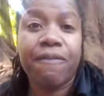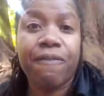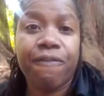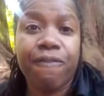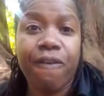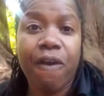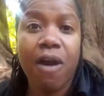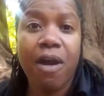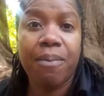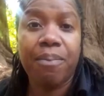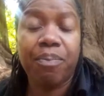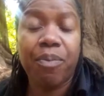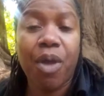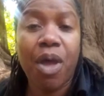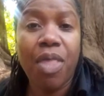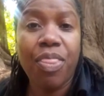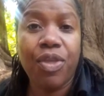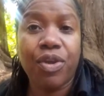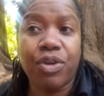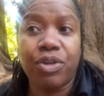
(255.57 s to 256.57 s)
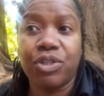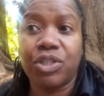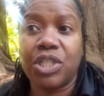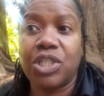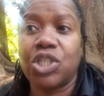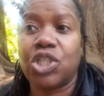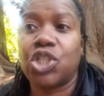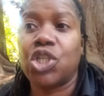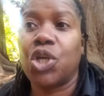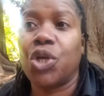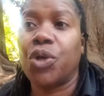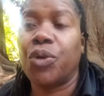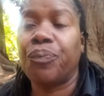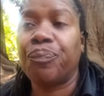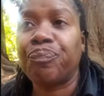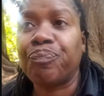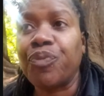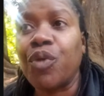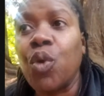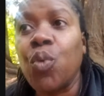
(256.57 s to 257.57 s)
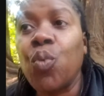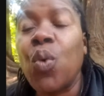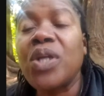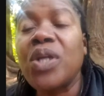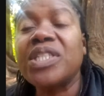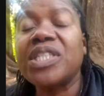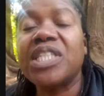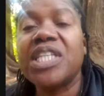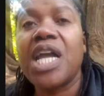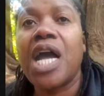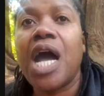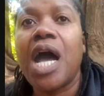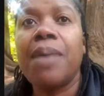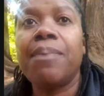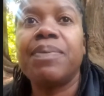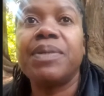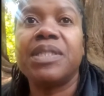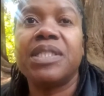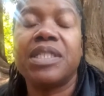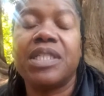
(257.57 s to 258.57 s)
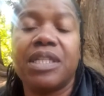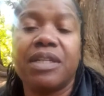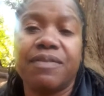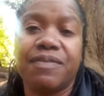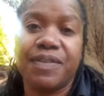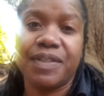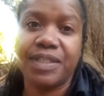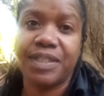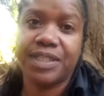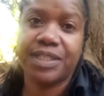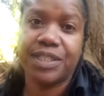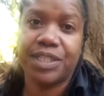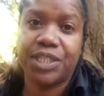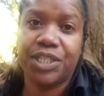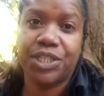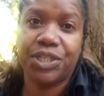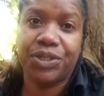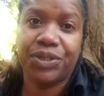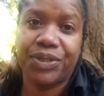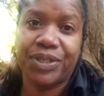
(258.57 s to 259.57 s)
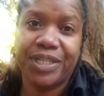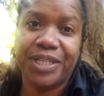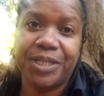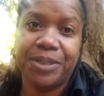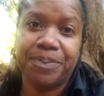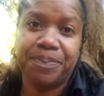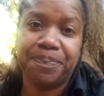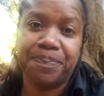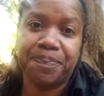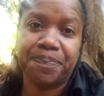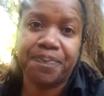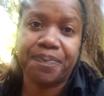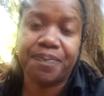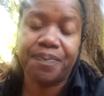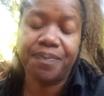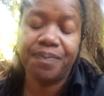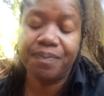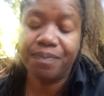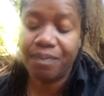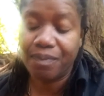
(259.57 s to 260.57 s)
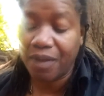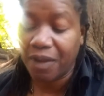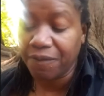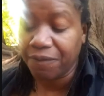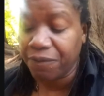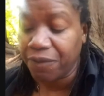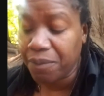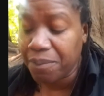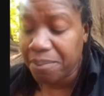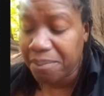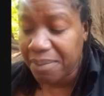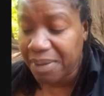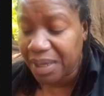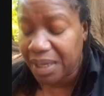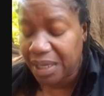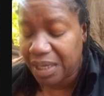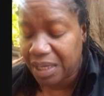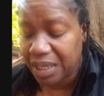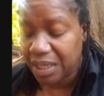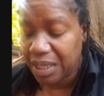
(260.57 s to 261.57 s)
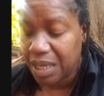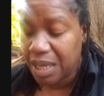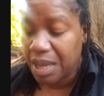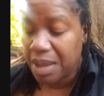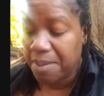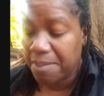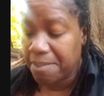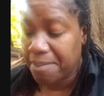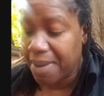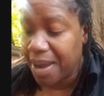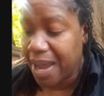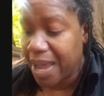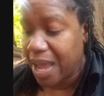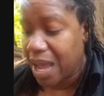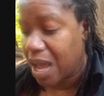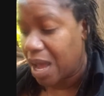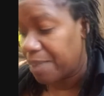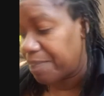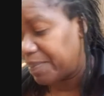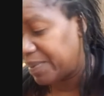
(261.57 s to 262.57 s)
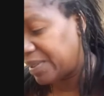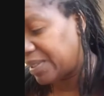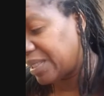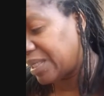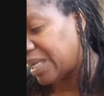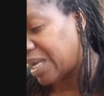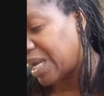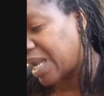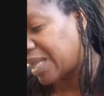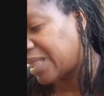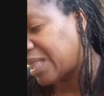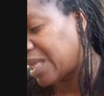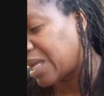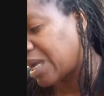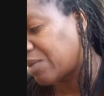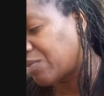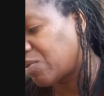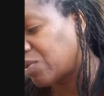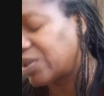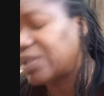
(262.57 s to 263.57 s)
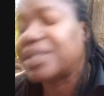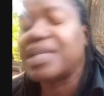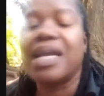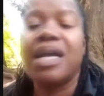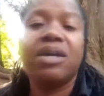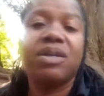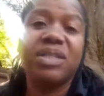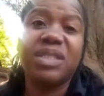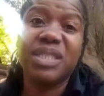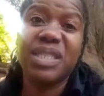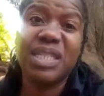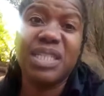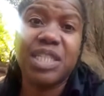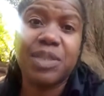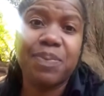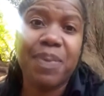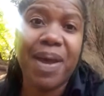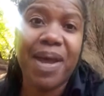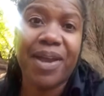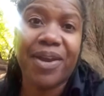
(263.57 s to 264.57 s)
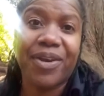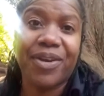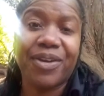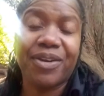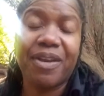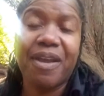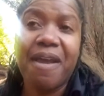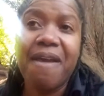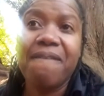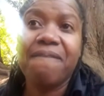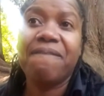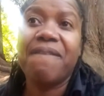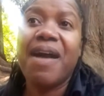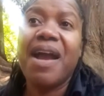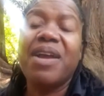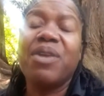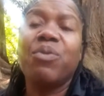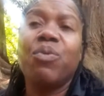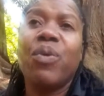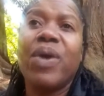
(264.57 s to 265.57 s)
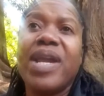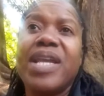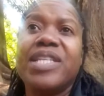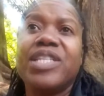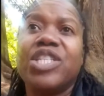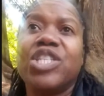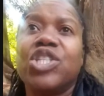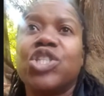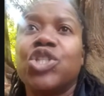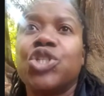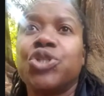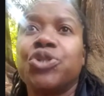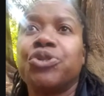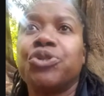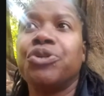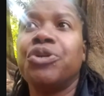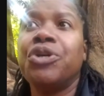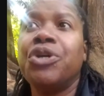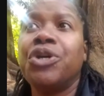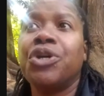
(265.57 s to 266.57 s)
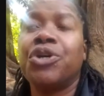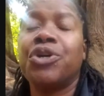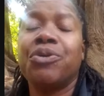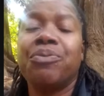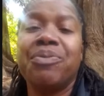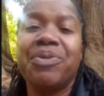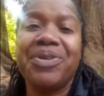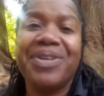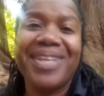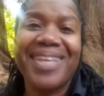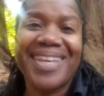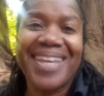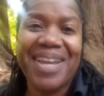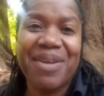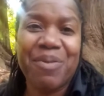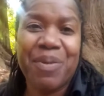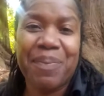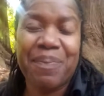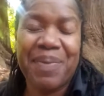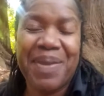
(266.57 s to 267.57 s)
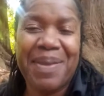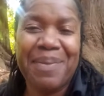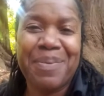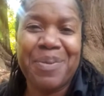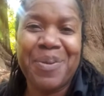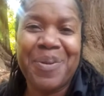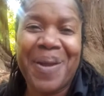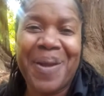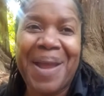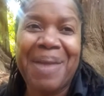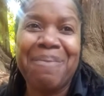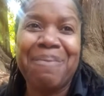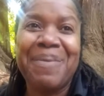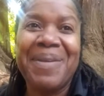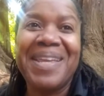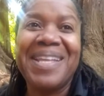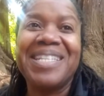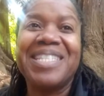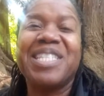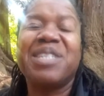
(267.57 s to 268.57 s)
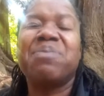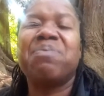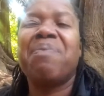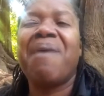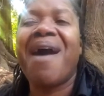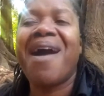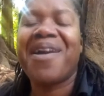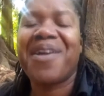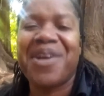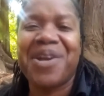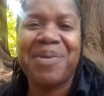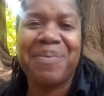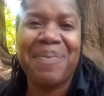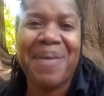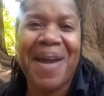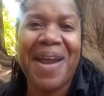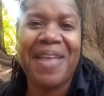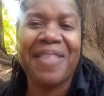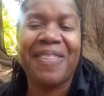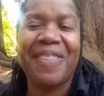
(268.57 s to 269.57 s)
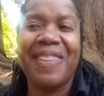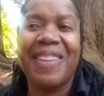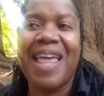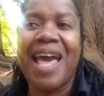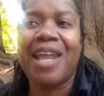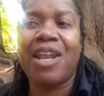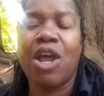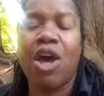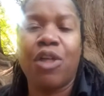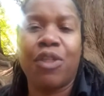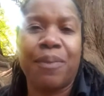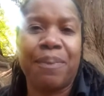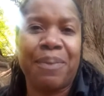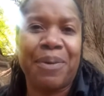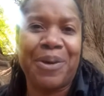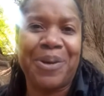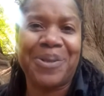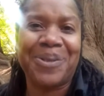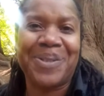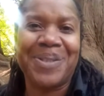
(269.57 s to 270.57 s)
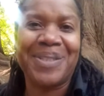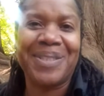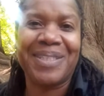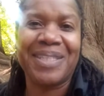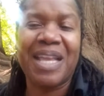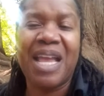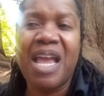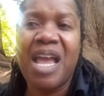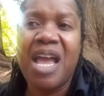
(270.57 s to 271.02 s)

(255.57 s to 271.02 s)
from others. And so, what's the opposite of insecurity? For me, my opposite, and I think I wrote it down, is inspired. Find ways to communicate with people and be inspired by that other person's